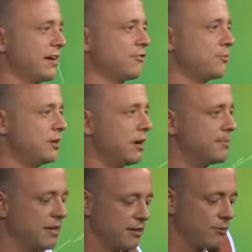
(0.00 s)
I guess we
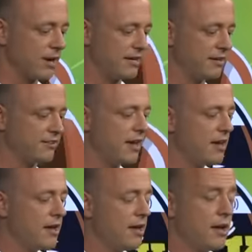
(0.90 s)
updated the rankings,
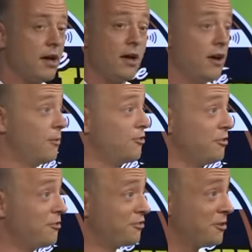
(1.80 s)
which
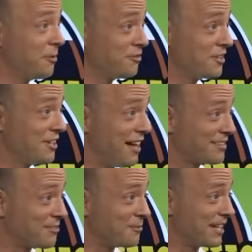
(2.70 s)
shows you someone's on the
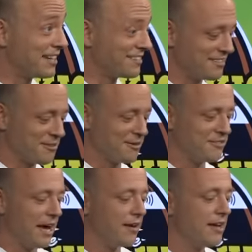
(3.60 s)
clock this weekend, as it
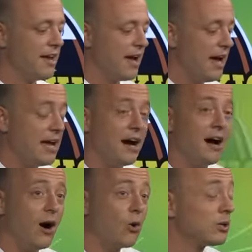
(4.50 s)
turns out. Hey,
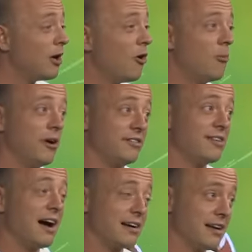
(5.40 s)
uh, Oklahoma is
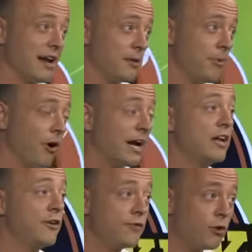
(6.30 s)
knocking it out of the park.
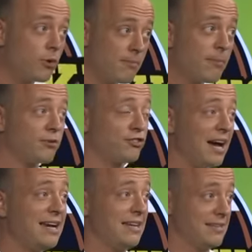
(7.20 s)
And if you'll remember
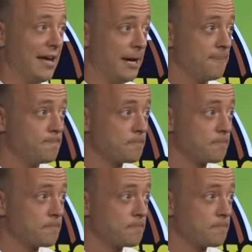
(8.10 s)
signing day,